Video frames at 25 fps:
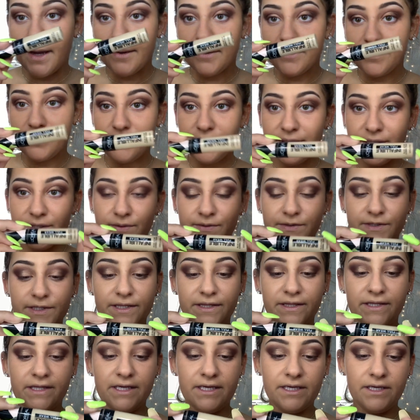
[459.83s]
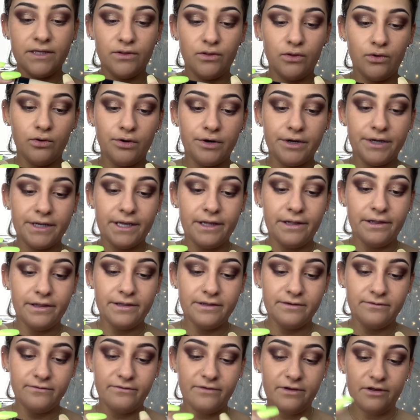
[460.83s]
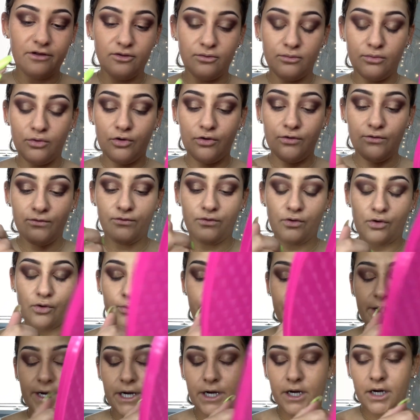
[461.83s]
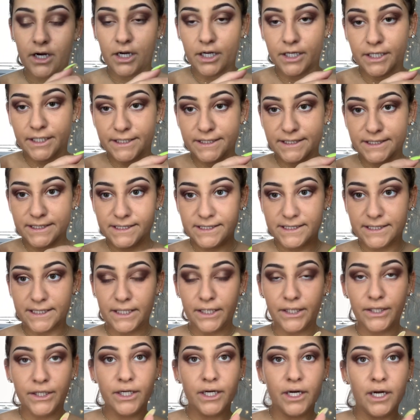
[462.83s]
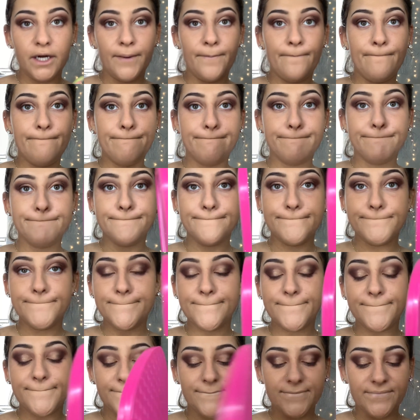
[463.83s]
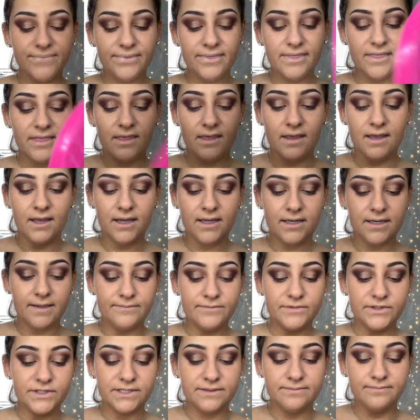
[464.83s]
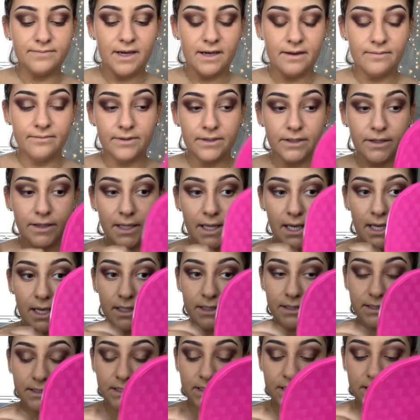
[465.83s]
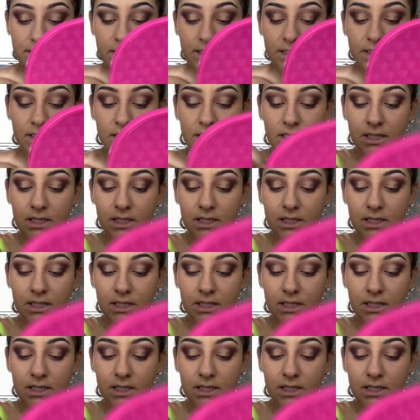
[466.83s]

I'm going to be using the L'Oreal Infallible Full Wear Concealer, and I'm just popping that